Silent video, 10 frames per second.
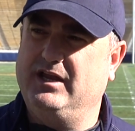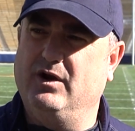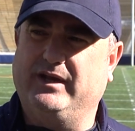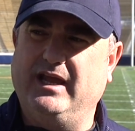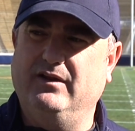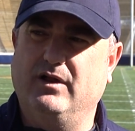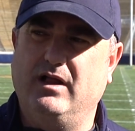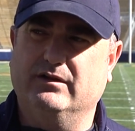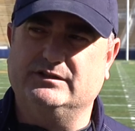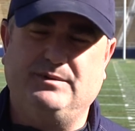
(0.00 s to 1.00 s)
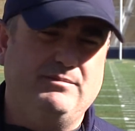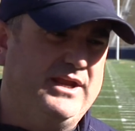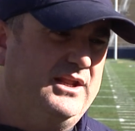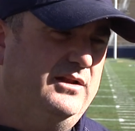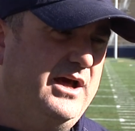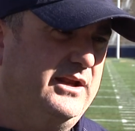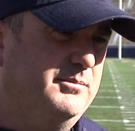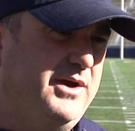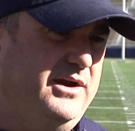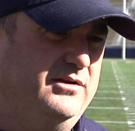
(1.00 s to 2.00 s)
You know, Kenny Lawler has been making a lot of
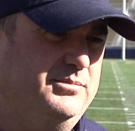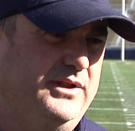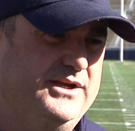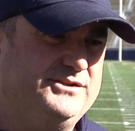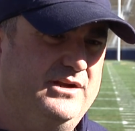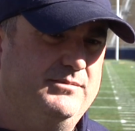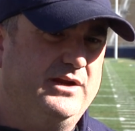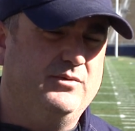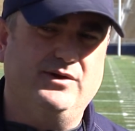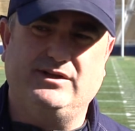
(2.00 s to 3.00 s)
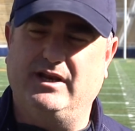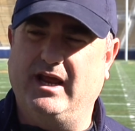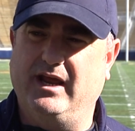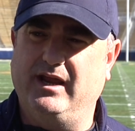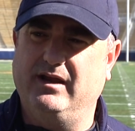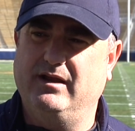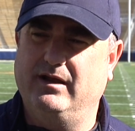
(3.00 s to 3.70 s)
competitive plays. Didn't make one today.